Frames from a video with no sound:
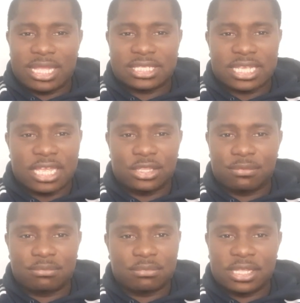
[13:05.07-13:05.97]
Let's say
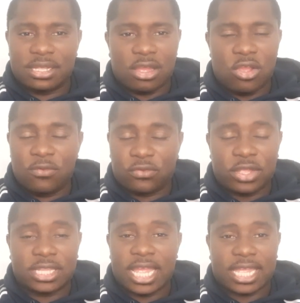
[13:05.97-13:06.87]
over
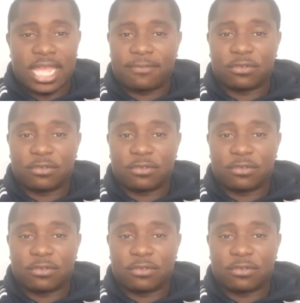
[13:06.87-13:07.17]
a decade